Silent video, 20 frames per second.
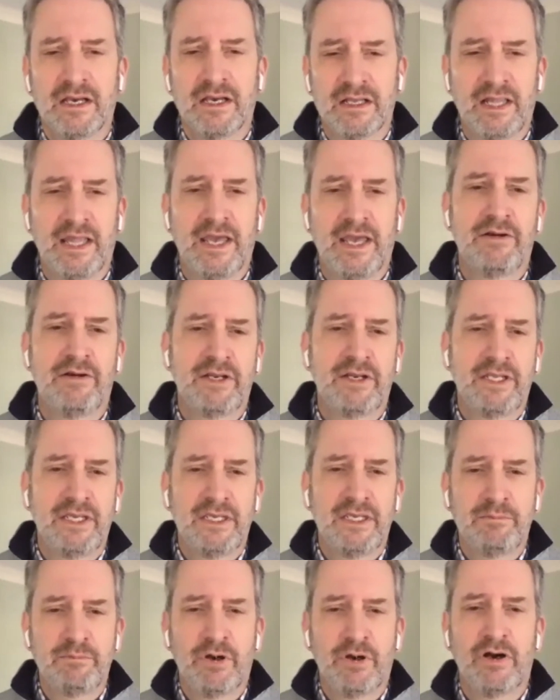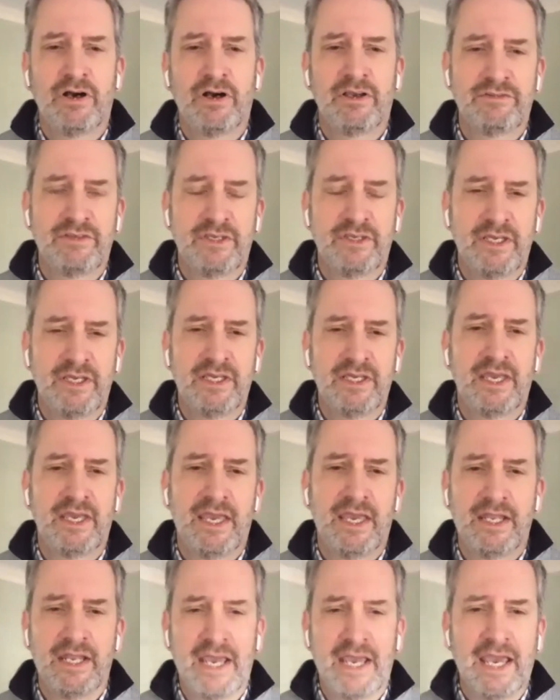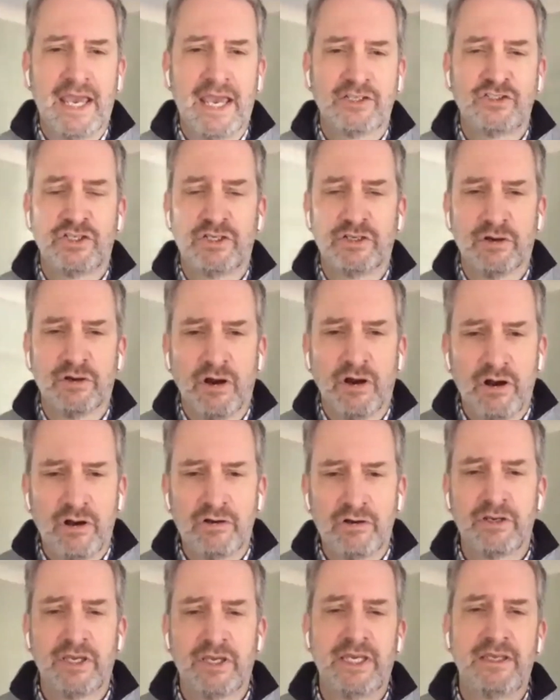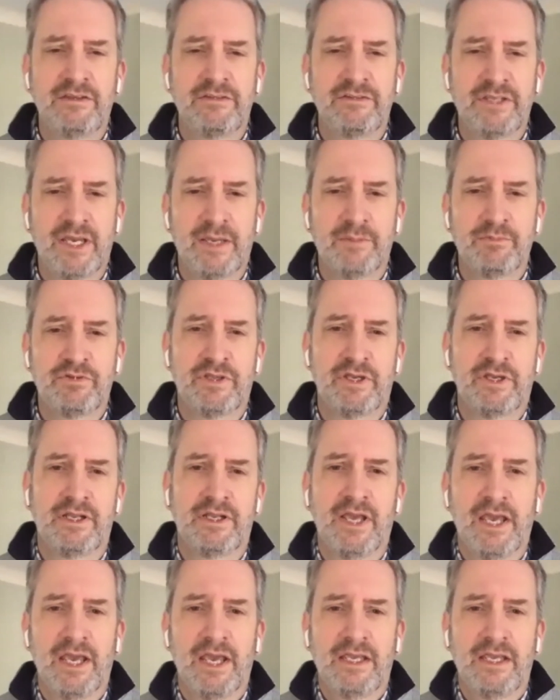clarity, pausing, and action are all key steps that